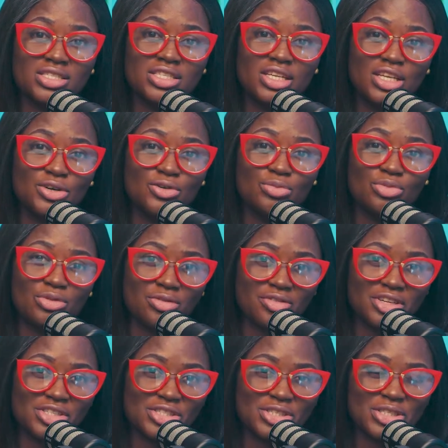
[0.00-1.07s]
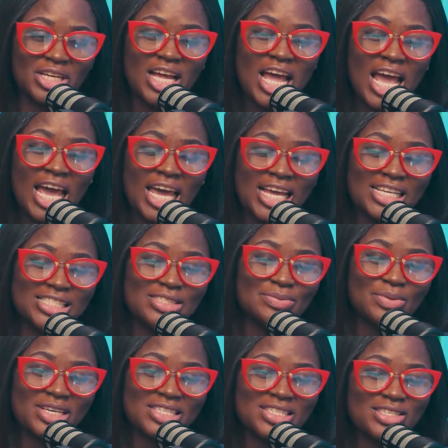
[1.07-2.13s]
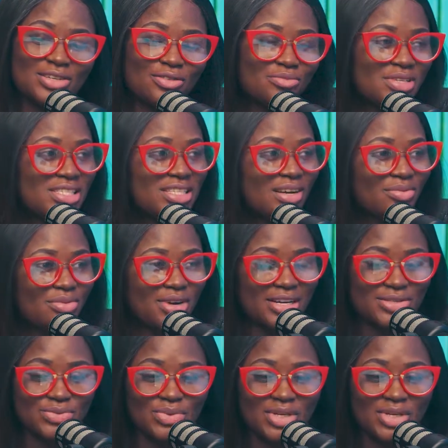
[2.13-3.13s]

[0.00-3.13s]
in the legal profession in the person of Mr. Bright